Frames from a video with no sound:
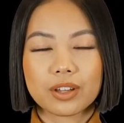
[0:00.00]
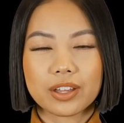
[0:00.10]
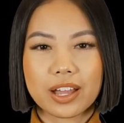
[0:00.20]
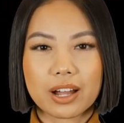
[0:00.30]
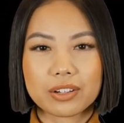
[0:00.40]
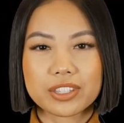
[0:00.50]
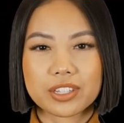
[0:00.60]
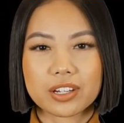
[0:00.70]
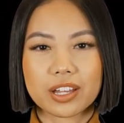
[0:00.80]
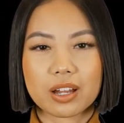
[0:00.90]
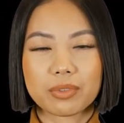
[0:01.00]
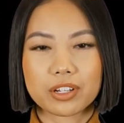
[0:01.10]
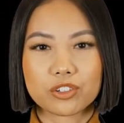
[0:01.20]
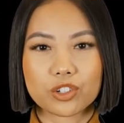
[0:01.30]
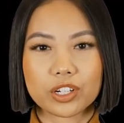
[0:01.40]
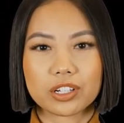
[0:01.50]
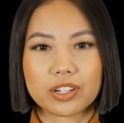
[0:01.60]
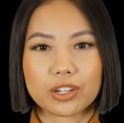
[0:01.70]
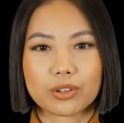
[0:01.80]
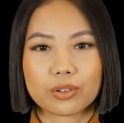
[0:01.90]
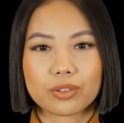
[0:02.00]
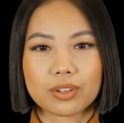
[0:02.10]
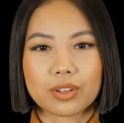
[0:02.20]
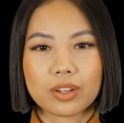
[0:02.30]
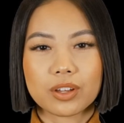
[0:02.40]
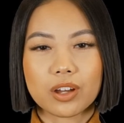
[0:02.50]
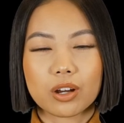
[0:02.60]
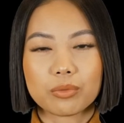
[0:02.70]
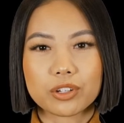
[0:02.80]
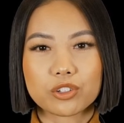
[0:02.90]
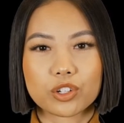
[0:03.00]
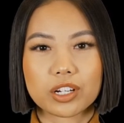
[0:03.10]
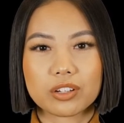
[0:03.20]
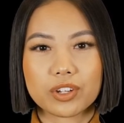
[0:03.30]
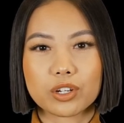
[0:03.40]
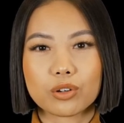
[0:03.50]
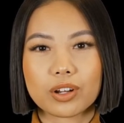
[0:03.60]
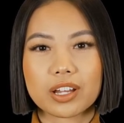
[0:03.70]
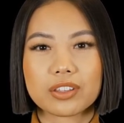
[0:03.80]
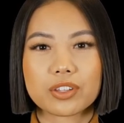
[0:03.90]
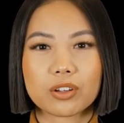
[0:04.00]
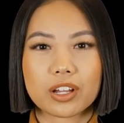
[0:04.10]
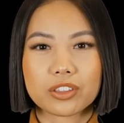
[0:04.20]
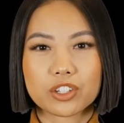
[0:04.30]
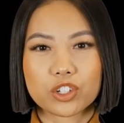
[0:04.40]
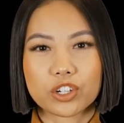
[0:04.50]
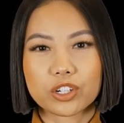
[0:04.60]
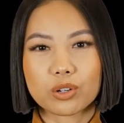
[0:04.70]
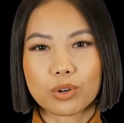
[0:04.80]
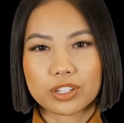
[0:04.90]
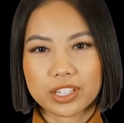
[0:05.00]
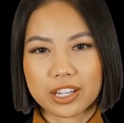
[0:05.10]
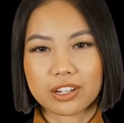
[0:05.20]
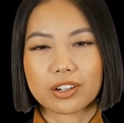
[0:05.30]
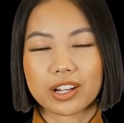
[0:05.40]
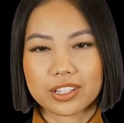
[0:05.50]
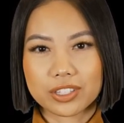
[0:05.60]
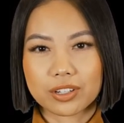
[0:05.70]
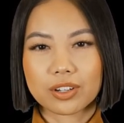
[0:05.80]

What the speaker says: How to set it up in TradingView. Open TradingView and select the chart you want to analyze.